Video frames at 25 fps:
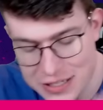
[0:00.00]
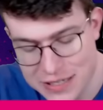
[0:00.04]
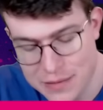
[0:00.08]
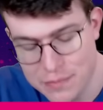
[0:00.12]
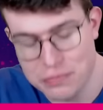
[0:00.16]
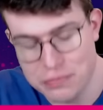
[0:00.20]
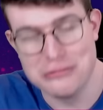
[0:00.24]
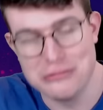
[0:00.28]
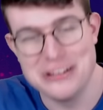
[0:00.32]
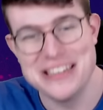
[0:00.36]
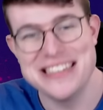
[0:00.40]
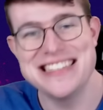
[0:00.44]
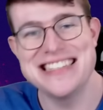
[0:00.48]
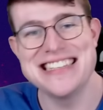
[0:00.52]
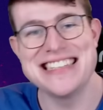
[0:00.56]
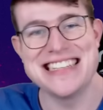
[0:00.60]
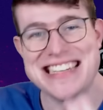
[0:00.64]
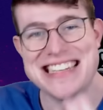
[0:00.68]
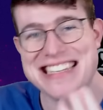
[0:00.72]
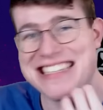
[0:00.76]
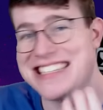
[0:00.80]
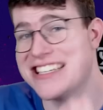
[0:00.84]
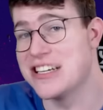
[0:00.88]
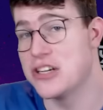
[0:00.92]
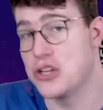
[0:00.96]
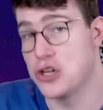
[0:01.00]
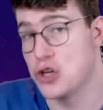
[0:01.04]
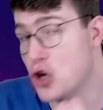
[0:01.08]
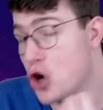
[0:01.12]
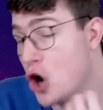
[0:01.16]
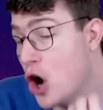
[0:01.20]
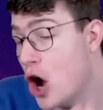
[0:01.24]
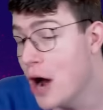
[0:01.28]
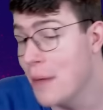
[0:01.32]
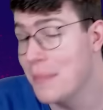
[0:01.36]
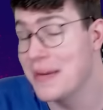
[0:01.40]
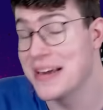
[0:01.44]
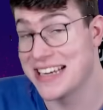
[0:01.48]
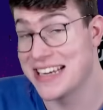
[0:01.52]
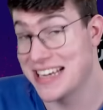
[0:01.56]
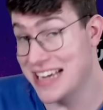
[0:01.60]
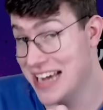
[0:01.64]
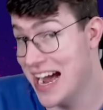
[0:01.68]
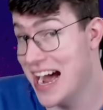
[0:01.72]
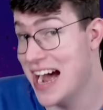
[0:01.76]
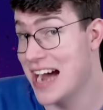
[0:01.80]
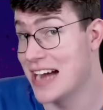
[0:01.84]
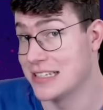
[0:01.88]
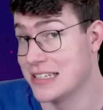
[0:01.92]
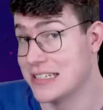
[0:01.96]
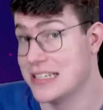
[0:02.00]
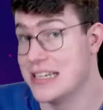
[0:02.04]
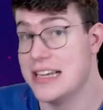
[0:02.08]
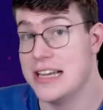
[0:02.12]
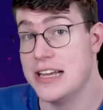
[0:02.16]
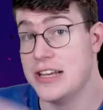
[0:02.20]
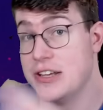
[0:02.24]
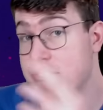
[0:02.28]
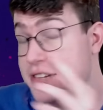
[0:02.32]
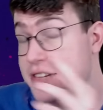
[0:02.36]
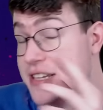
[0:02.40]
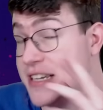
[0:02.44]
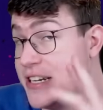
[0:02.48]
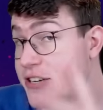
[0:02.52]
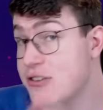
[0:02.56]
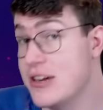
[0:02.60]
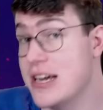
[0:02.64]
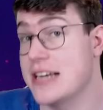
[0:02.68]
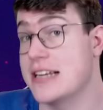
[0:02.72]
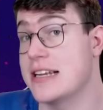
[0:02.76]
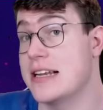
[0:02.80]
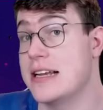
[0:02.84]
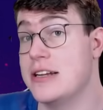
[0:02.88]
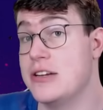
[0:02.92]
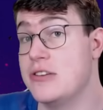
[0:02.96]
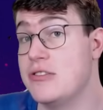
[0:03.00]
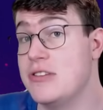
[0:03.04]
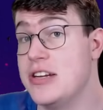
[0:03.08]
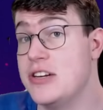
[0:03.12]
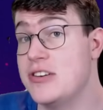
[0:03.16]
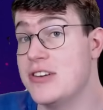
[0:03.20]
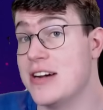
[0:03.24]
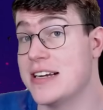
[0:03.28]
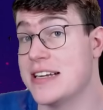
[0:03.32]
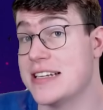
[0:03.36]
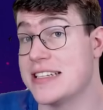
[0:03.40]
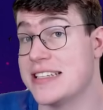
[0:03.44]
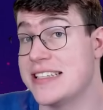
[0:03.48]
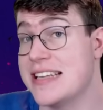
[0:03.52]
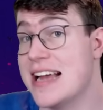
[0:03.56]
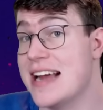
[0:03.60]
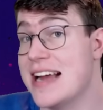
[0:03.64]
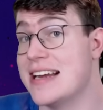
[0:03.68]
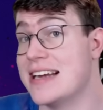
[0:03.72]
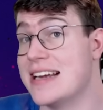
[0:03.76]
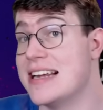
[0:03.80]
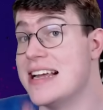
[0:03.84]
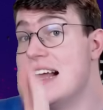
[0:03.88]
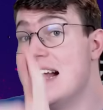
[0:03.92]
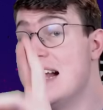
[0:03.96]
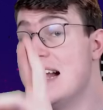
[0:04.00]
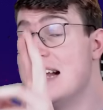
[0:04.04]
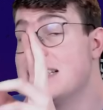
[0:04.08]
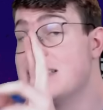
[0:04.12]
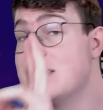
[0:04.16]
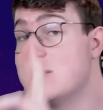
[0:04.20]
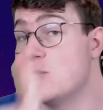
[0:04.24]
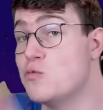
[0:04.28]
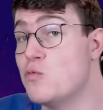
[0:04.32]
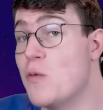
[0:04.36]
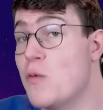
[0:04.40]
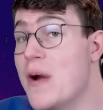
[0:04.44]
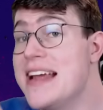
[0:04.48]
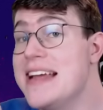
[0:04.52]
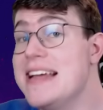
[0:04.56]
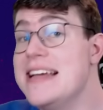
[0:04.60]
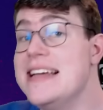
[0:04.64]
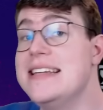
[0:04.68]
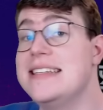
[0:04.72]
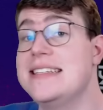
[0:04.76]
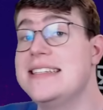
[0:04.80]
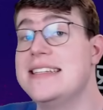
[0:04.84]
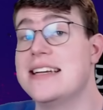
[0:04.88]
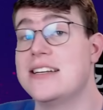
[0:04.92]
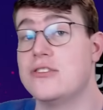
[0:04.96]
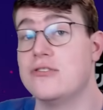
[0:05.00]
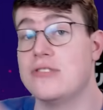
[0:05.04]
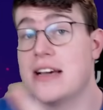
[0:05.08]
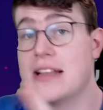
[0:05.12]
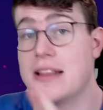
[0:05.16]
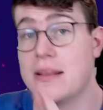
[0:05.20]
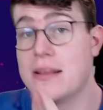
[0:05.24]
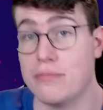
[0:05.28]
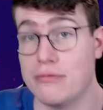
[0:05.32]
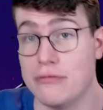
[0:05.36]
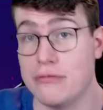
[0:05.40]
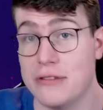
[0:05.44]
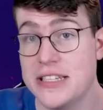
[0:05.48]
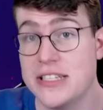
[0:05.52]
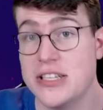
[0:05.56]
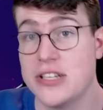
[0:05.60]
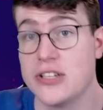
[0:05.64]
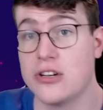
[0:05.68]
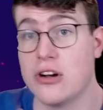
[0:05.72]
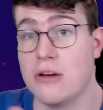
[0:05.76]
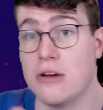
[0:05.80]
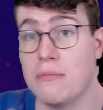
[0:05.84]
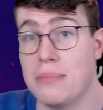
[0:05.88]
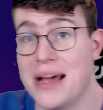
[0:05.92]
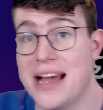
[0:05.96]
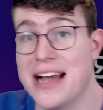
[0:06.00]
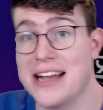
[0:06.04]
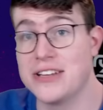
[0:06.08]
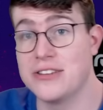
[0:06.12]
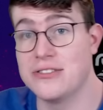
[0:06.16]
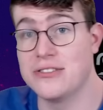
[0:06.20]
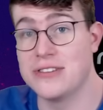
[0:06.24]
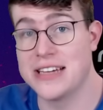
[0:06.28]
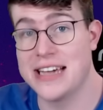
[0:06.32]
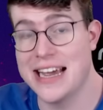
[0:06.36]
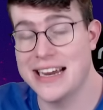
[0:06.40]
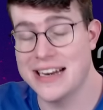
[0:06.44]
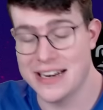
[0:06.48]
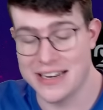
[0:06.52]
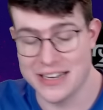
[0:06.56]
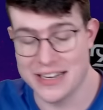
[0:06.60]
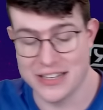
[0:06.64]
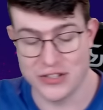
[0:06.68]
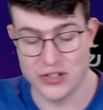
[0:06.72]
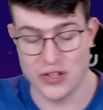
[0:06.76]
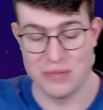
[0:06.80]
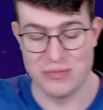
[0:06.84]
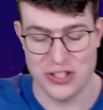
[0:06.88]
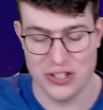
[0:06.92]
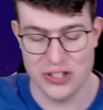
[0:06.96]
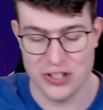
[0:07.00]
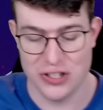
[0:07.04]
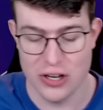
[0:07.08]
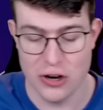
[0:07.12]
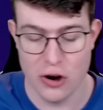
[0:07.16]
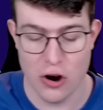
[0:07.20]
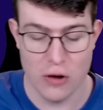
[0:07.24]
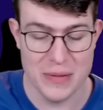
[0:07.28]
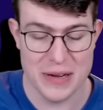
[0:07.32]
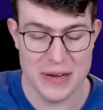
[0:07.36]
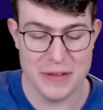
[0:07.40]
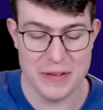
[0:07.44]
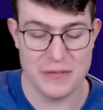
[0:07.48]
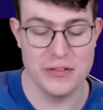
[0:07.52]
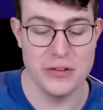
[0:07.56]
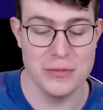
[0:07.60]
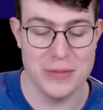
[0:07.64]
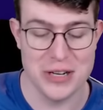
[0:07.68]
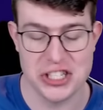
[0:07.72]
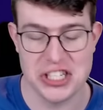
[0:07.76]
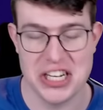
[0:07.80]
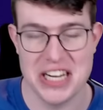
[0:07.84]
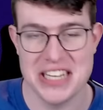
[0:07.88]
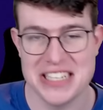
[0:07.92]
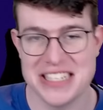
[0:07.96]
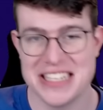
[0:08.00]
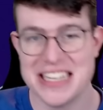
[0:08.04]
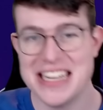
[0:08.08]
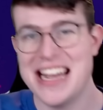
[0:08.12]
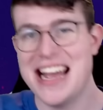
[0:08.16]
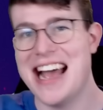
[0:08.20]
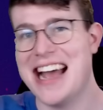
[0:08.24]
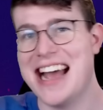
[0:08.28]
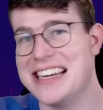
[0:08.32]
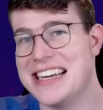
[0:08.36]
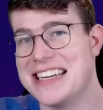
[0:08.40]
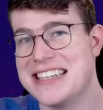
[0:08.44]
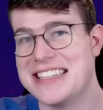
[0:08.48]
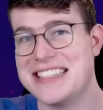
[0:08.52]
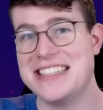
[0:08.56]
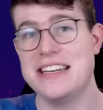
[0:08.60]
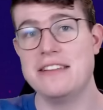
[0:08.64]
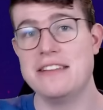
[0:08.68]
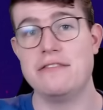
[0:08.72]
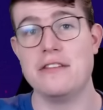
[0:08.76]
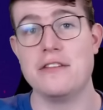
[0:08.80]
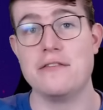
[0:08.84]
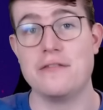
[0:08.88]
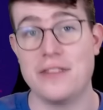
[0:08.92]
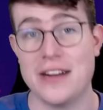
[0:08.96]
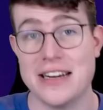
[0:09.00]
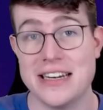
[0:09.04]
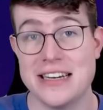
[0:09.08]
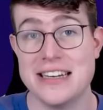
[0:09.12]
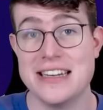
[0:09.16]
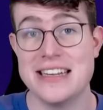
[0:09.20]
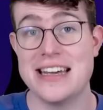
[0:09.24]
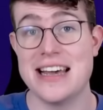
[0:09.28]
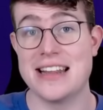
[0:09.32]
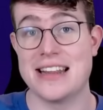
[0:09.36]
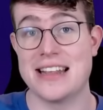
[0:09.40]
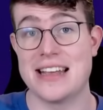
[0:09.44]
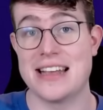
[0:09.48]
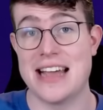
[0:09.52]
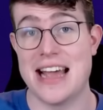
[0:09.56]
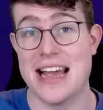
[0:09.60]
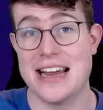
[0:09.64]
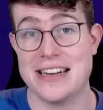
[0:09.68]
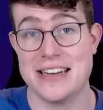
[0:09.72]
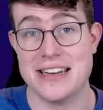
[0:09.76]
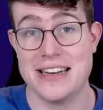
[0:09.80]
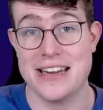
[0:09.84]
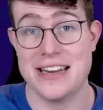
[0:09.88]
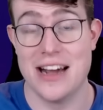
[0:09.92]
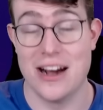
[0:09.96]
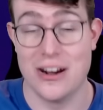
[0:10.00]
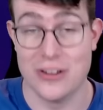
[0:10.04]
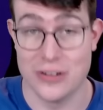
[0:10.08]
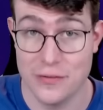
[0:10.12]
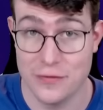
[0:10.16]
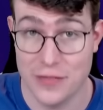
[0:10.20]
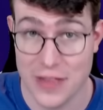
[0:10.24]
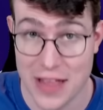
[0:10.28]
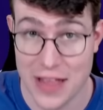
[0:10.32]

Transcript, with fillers: the Princess is a common card. You need to understand that. It's way easier to get the Princess compared to the Cannoneer. So, I'm just gonna open a few more chests, and let's see if we finally get the Cannoneer out of